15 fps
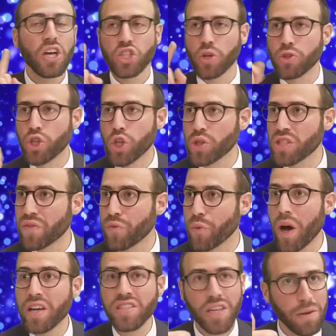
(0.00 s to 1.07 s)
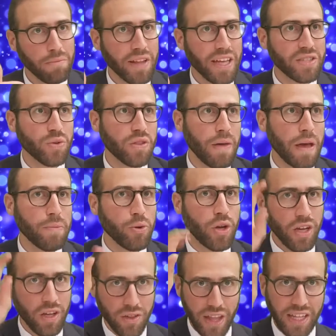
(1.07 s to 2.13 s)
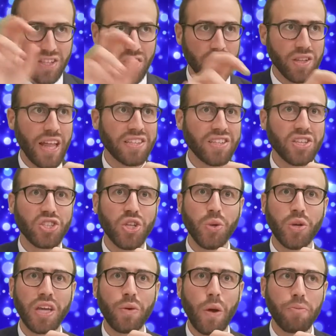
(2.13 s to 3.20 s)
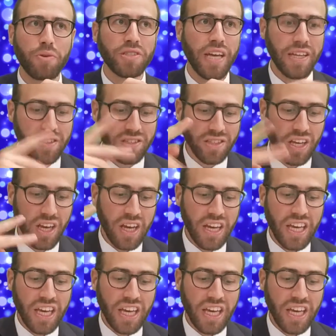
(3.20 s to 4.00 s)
So Joseph was blessed with memory. That's the stone he represents.